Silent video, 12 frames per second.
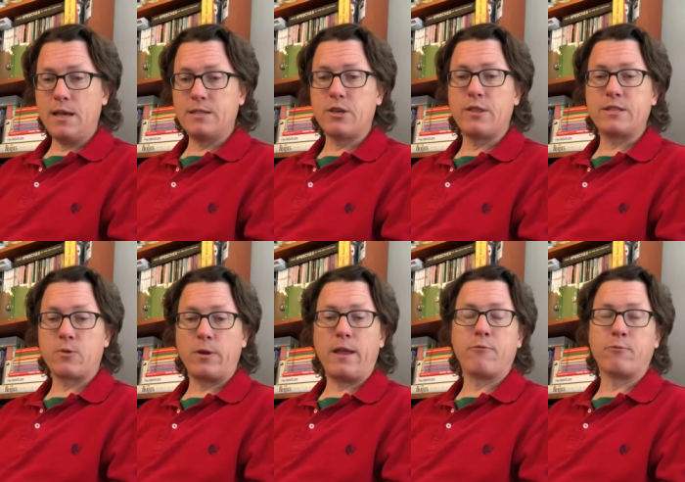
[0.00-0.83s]
so that's
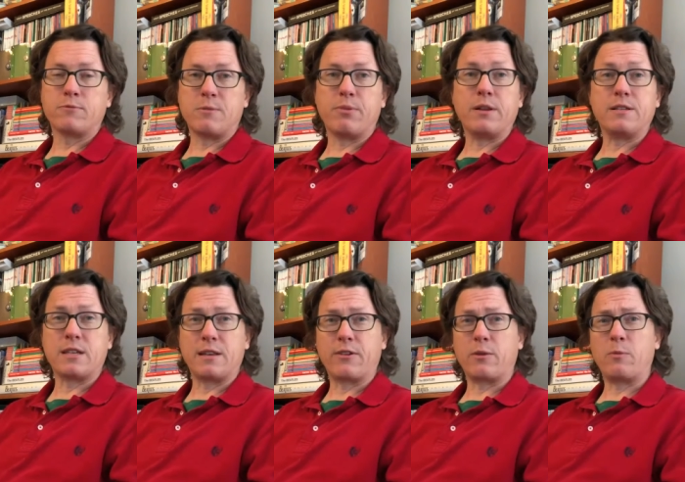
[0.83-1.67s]
going to have some pretty
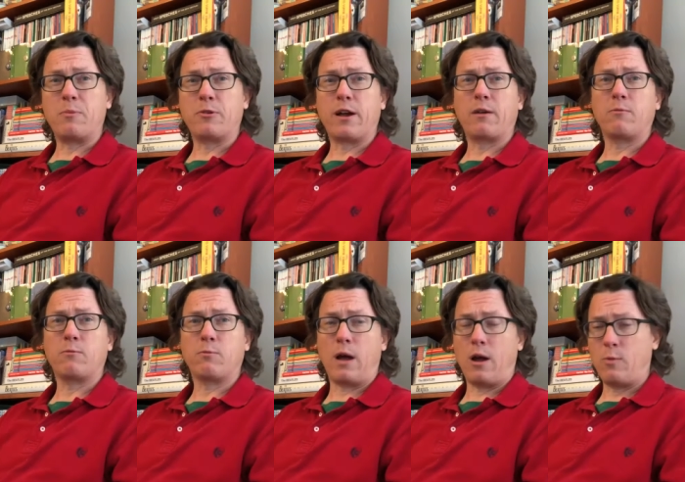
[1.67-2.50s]
significant
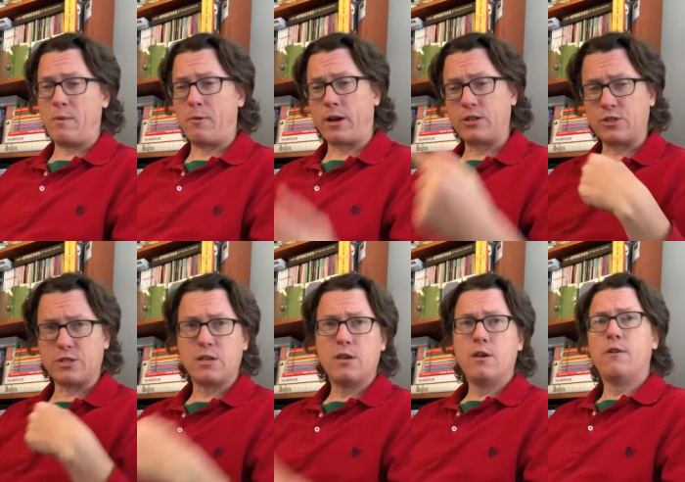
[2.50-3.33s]

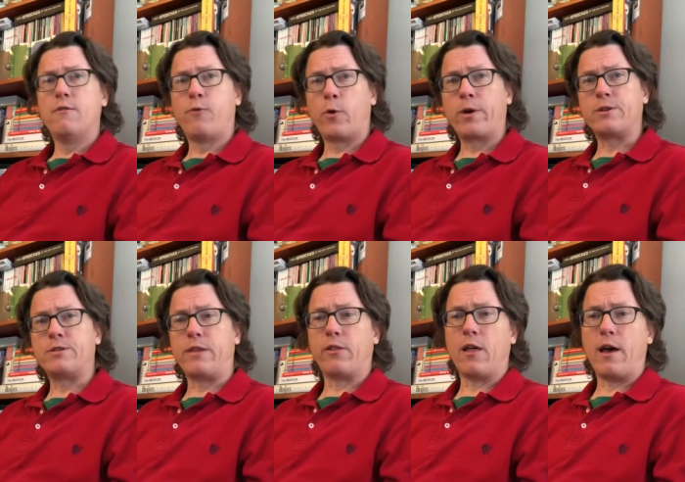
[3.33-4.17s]
repercussions 4 years
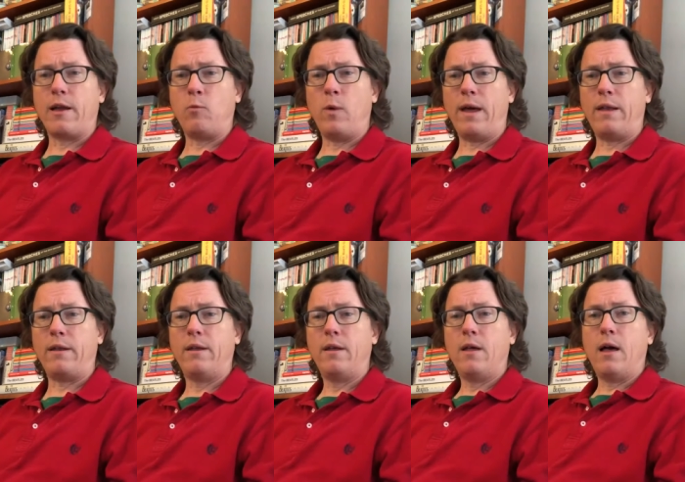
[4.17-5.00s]
down the line
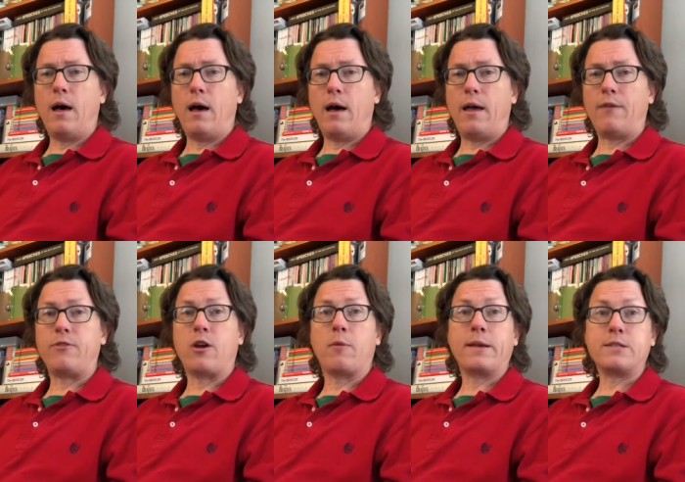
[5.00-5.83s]
when
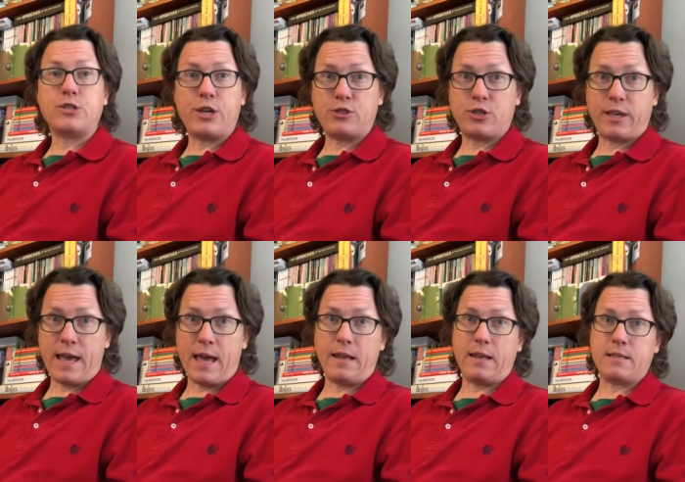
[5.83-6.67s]
FDR makes a change
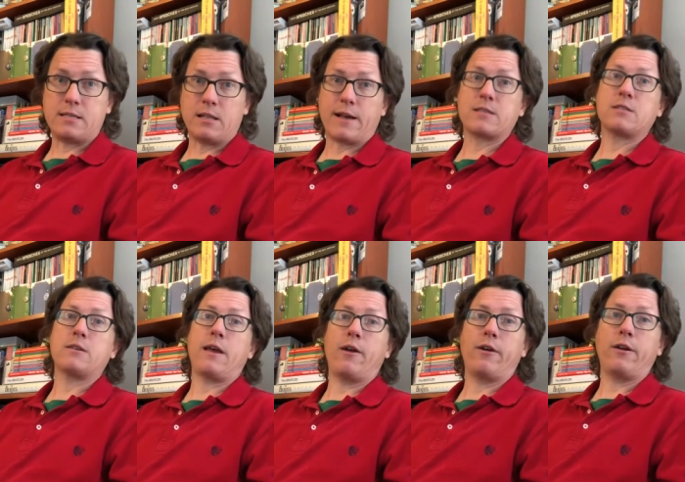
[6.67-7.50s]
again and selects
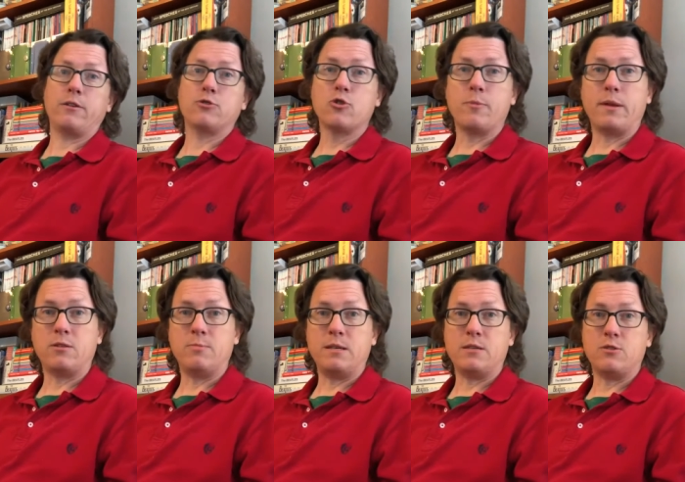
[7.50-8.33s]
Harry Truman to
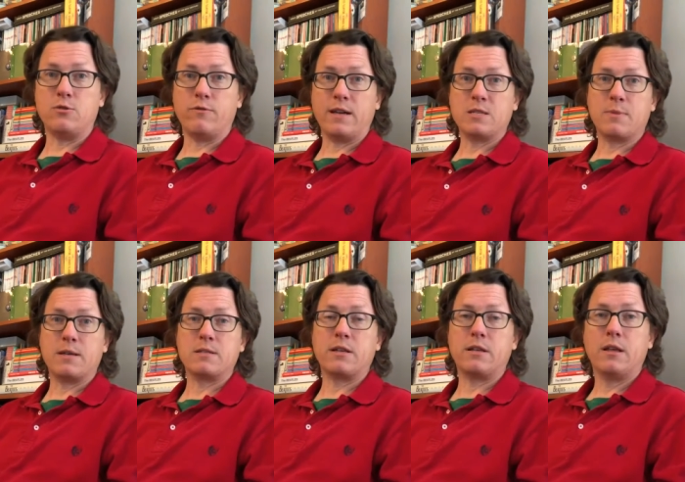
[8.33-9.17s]
be his new vice
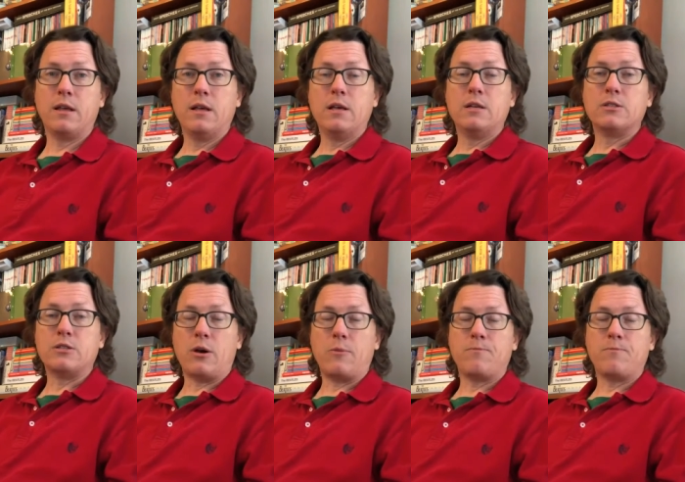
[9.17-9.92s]
president. So